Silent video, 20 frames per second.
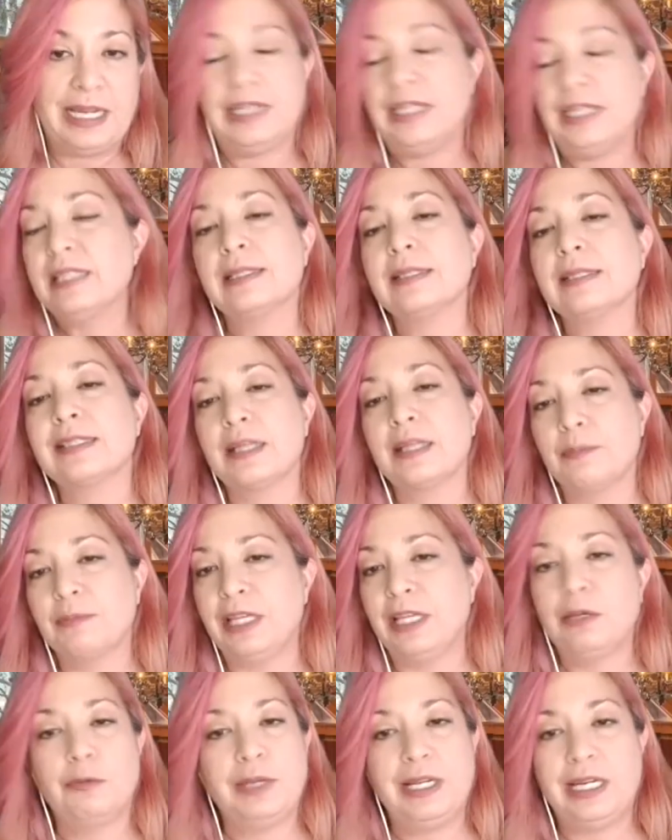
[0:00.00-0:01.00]
And this is
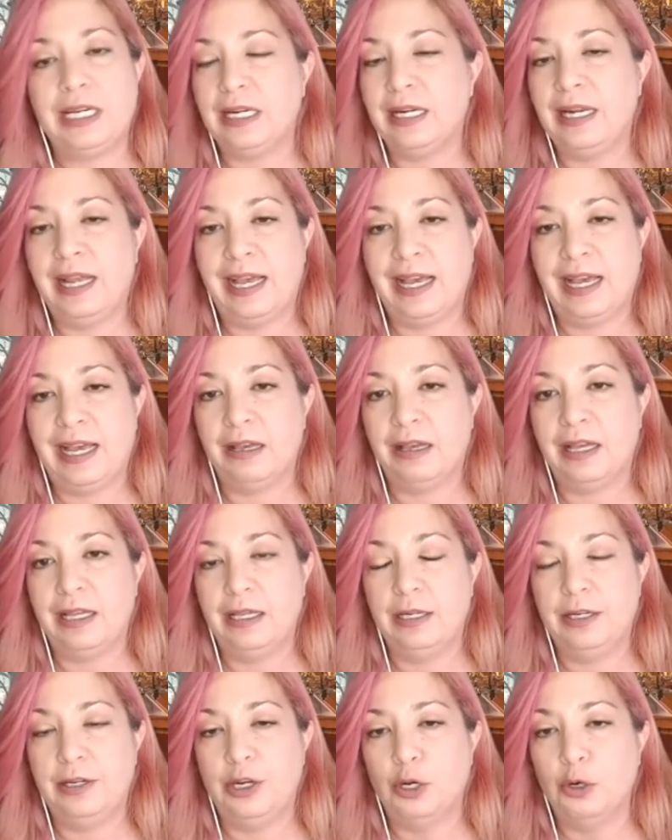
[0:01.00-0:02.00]
something we didn't
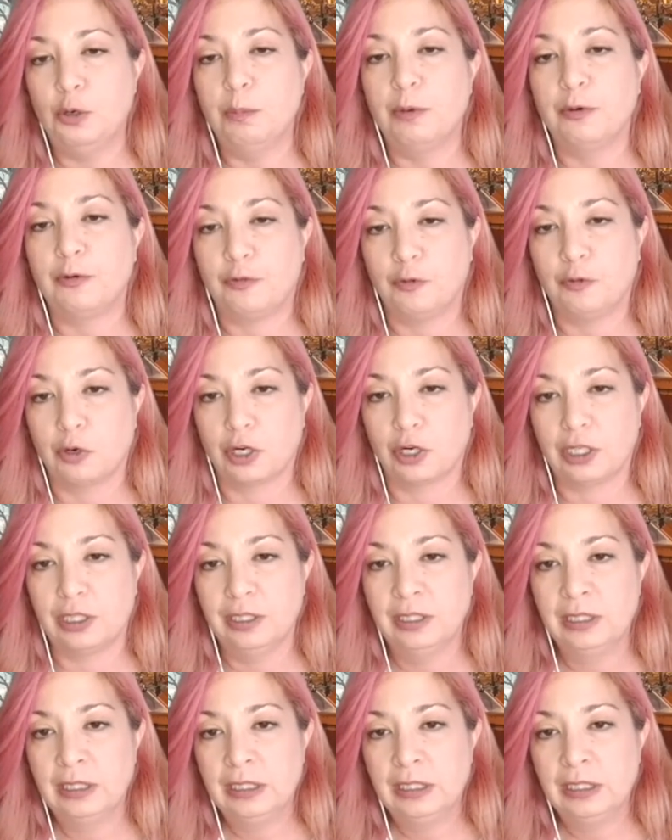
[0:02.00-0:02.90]
know before,